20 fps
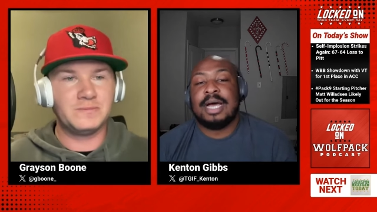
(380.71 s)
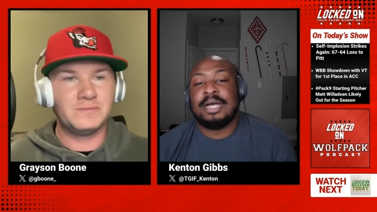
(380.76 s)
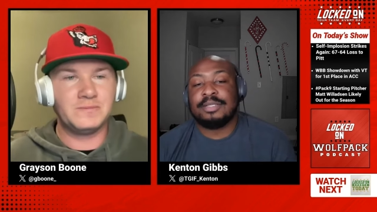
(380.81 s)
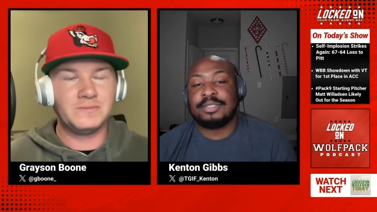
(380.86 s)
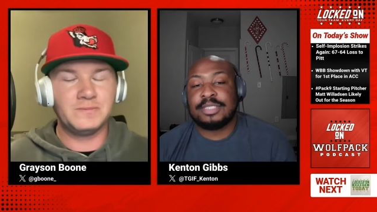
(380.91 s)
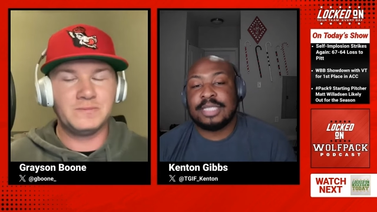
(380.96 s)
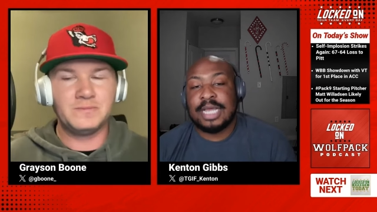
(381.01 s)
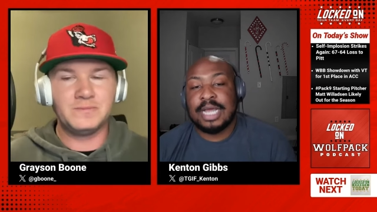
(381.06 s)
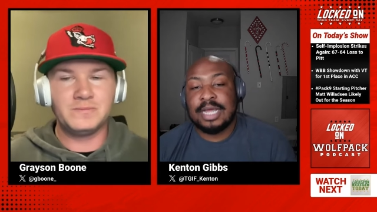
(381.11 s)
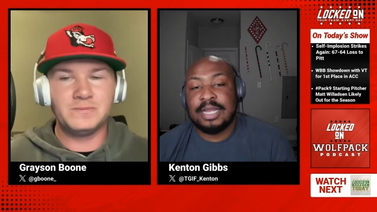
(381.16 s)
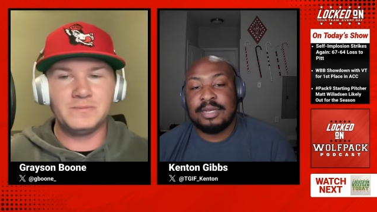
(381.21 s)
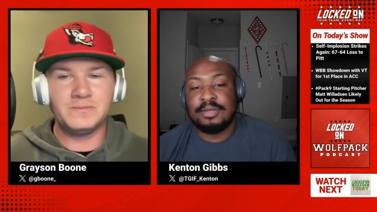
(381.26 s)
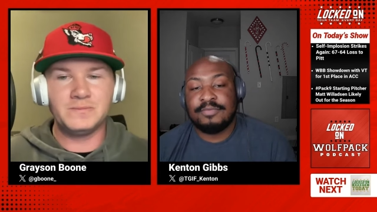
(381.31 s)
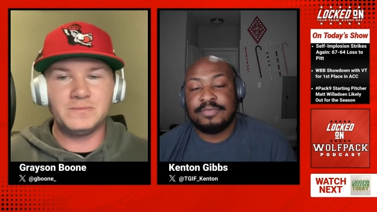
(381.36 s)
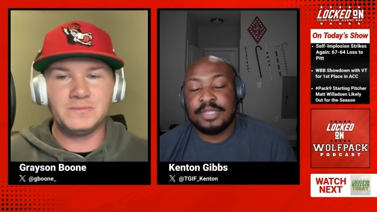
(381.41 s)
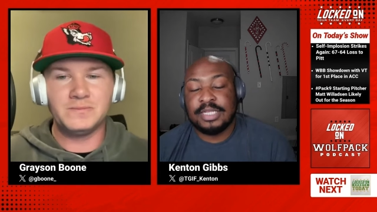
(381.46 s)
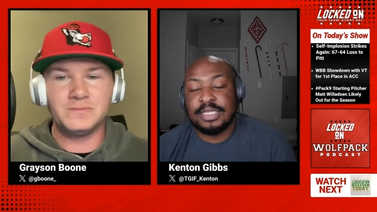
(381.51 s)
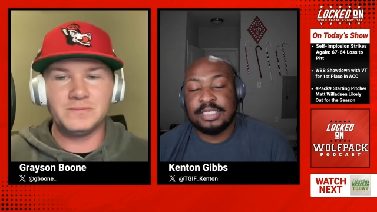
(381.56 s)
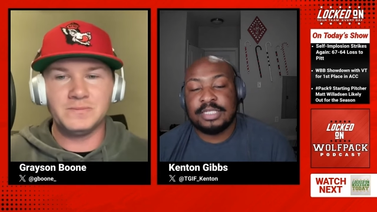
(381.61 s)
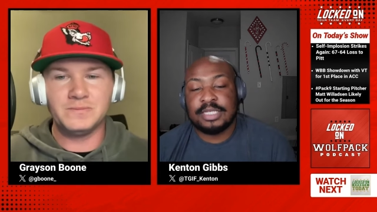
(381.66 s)
Speaker 1: Outside
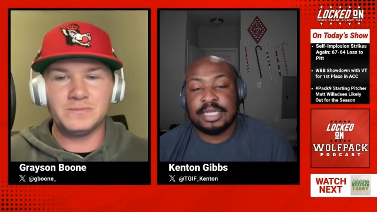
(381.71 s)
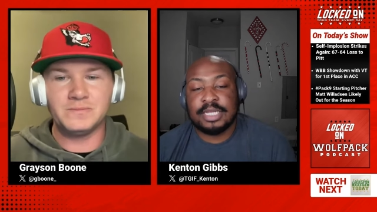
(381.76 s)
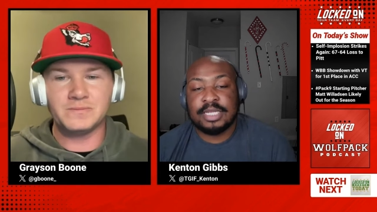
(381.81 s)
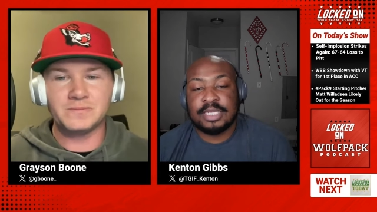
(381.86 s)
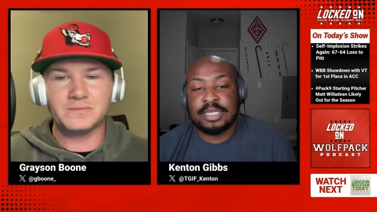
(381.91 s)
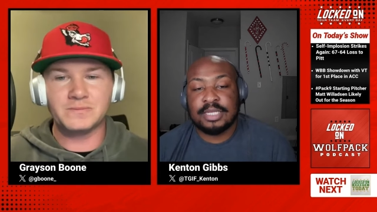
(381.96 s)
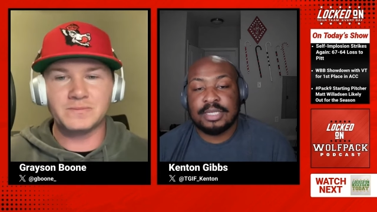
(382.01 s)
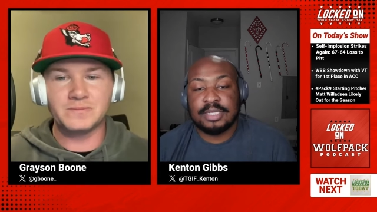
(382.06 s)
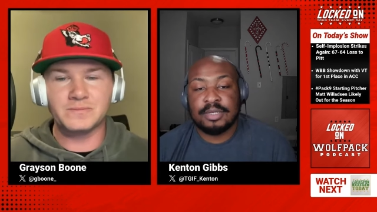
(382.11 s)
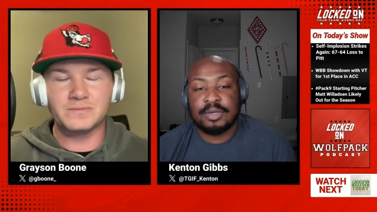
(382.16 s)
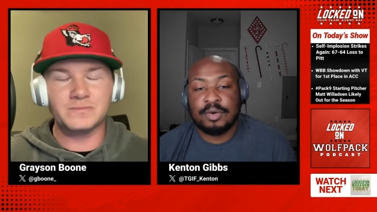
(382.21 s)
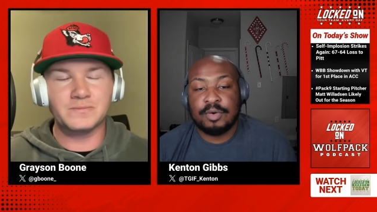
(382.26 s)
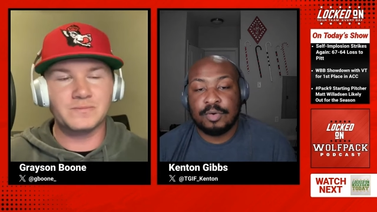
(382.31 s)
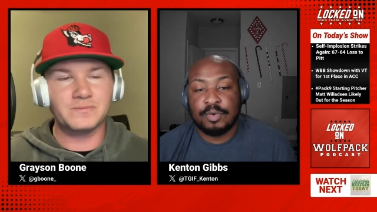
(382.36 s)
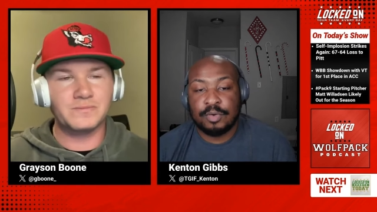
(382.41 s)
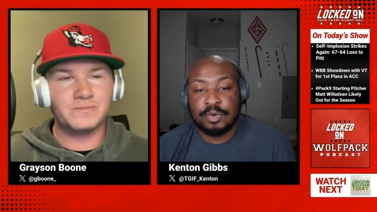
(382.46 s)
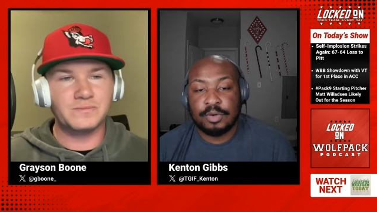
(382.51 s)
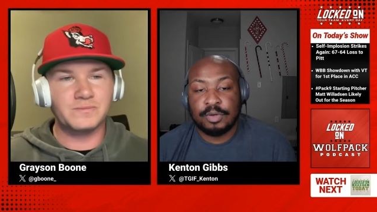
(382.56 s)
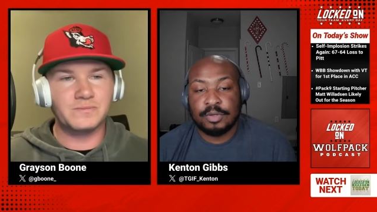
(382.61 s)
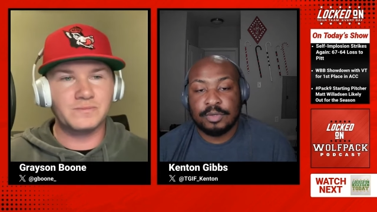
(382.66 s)
of D J
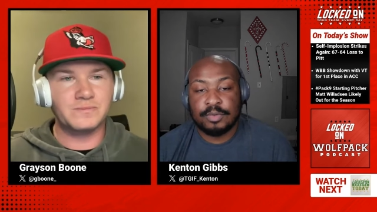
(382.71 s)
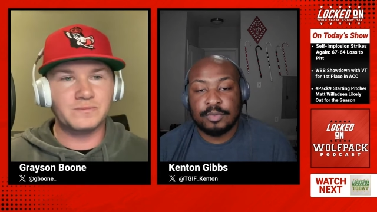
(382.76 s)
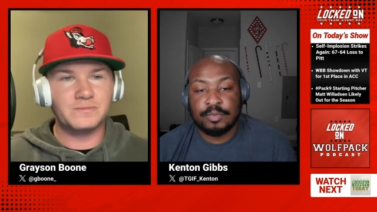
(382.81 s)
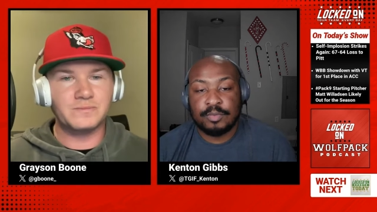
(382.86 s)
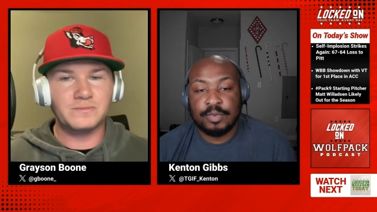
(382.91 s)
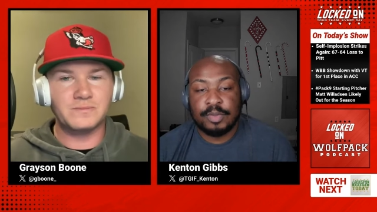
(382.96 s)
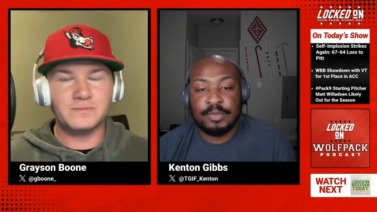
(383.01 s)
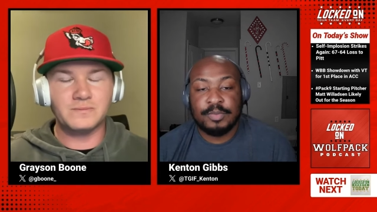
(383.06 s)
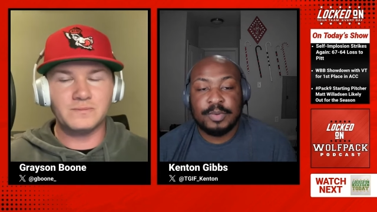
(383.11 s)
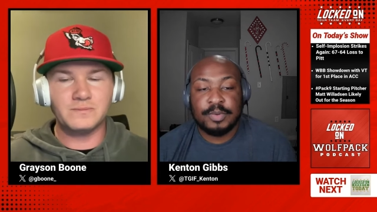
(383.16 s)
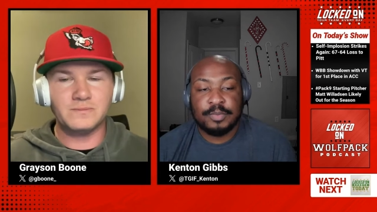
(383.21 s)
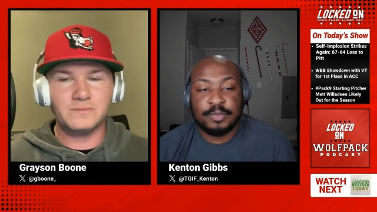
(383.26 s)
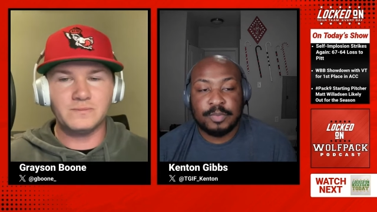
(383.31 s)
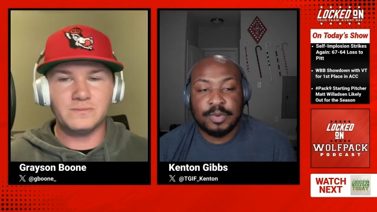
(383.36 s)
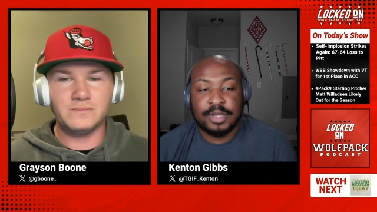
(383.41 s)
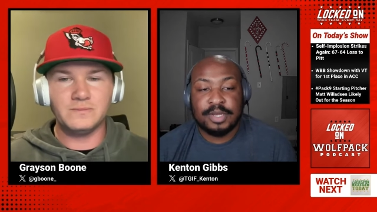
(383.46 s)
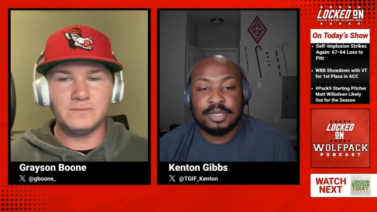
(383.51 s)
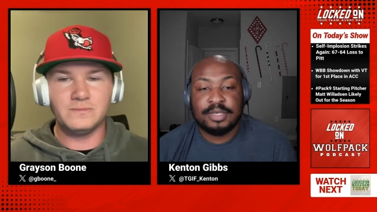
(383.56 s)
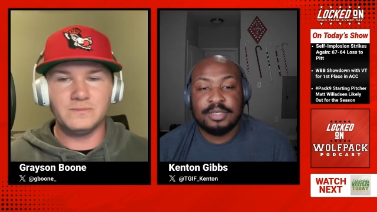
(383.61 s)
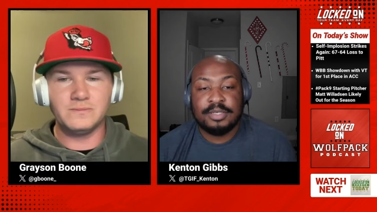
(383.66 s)
Horne, we were
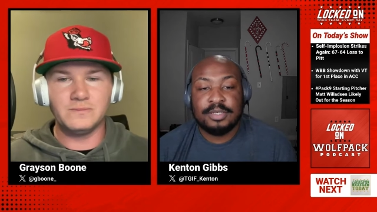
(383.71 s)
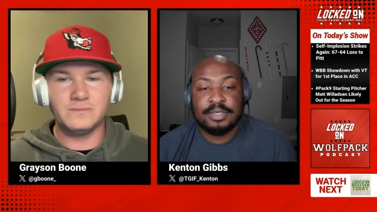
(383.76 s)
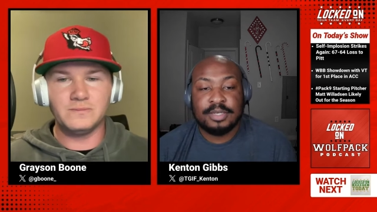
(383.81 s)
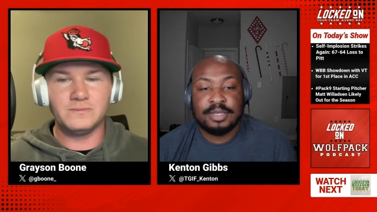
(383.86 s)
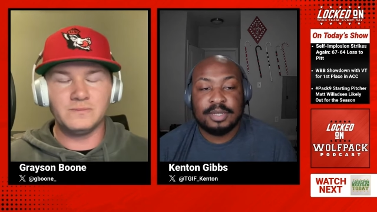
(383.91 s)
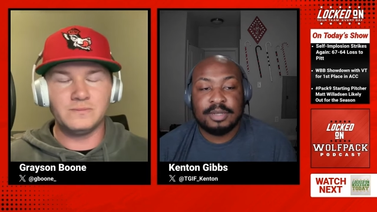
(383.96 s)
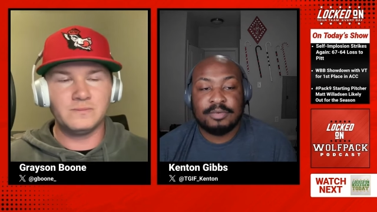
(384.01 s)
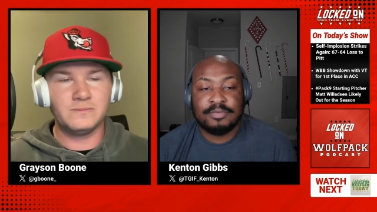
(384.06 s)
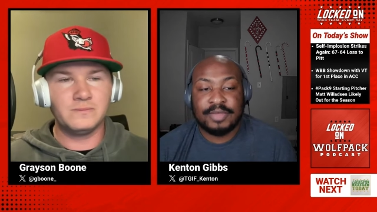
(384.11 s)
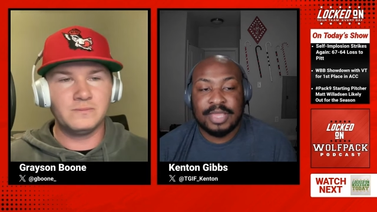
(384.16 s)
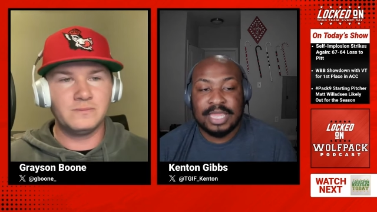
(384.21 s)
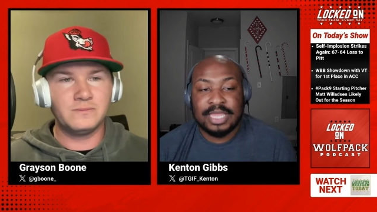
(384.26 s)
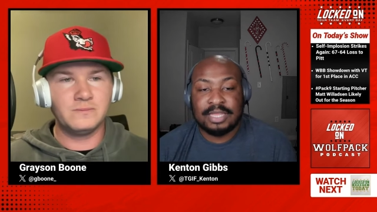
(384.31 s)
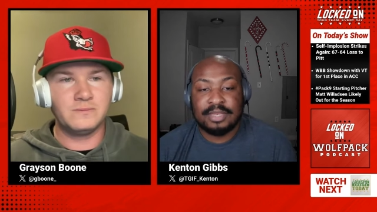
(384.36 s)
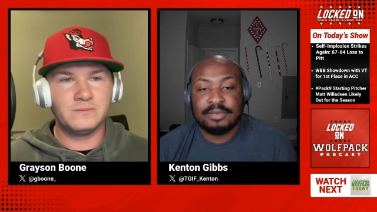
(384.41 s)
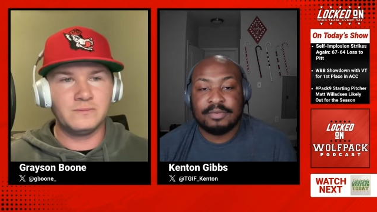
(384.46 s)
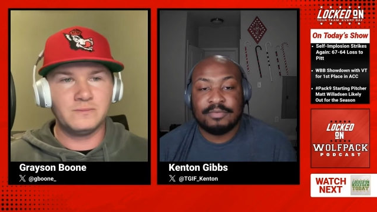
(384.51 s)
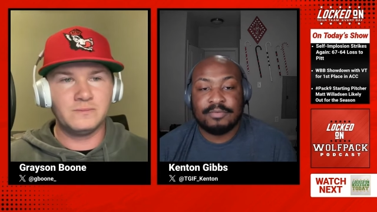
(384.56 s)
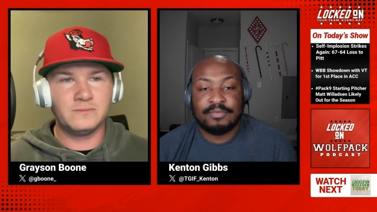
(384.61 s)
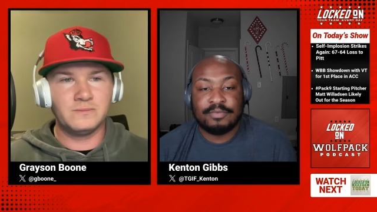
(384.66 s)
one of
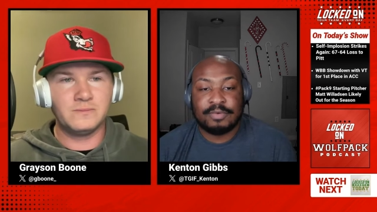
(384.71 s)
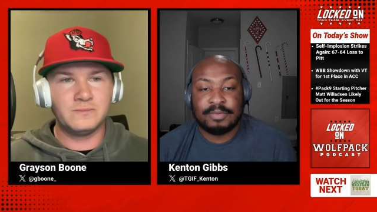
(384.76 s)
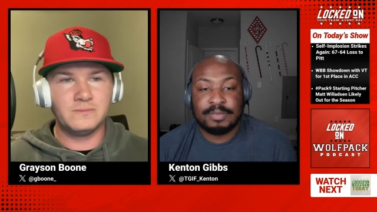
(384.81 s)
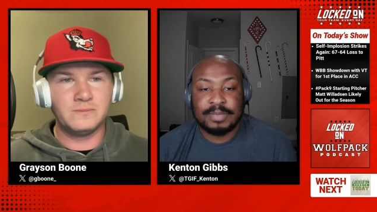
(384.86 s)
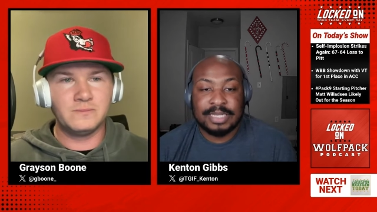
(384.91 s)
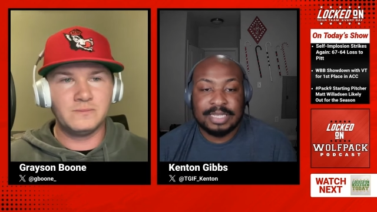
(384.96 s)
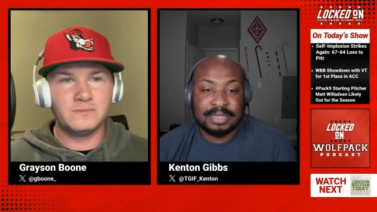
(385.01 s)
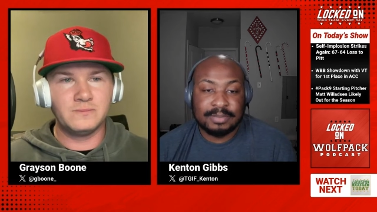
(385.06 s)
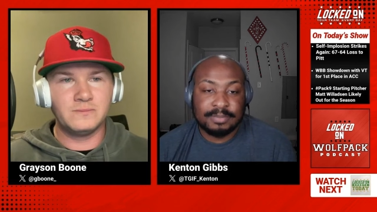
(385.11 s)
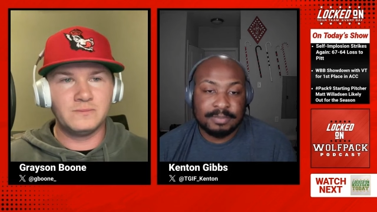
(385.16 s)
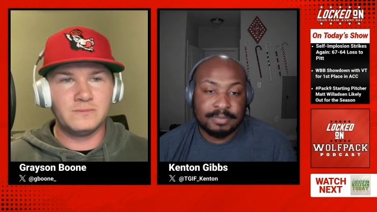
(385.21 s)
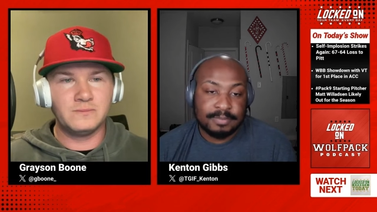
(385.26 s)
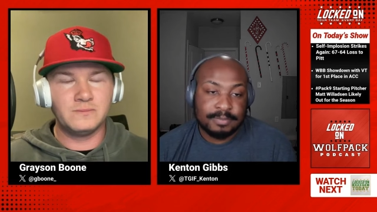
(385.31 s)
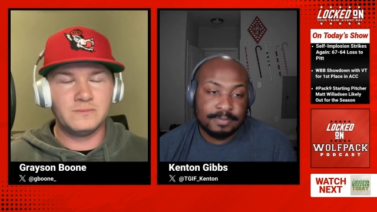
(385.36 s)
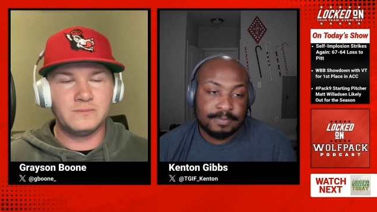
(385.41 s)
eight from deep.